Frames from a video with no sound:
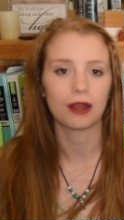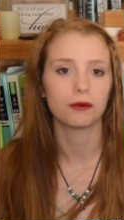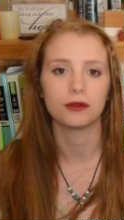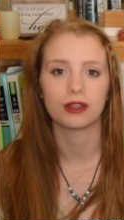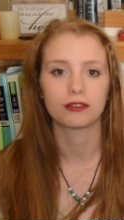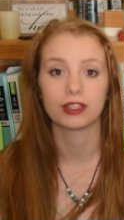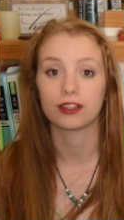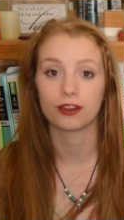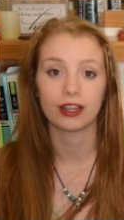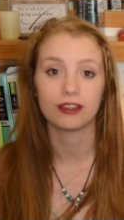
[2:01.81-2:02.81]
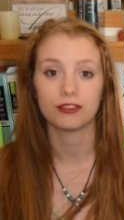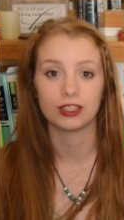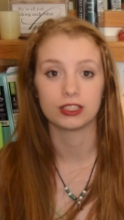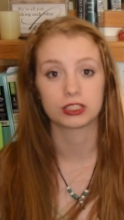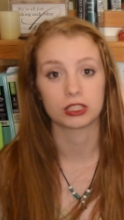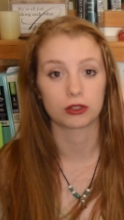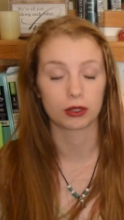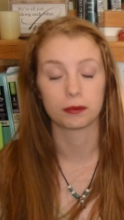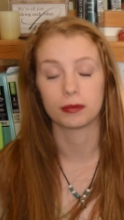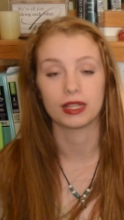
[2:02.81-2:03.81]
I will never either A, finish it,
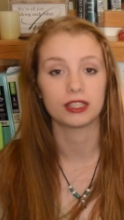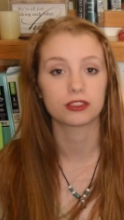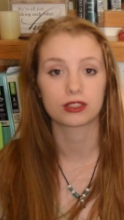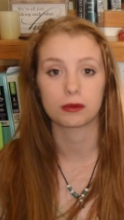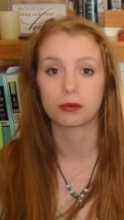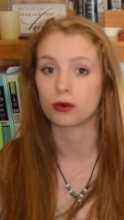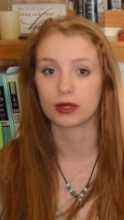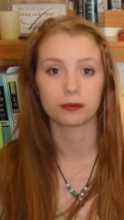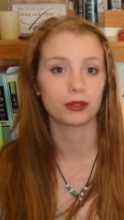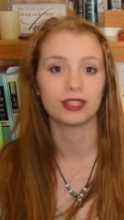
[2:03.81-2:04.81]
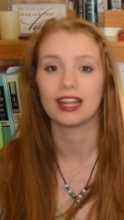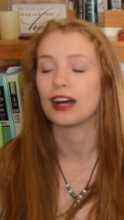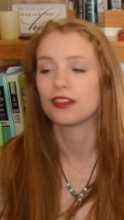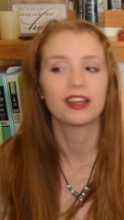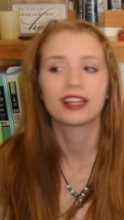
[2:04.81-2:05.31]
or B, just get bored and put it down.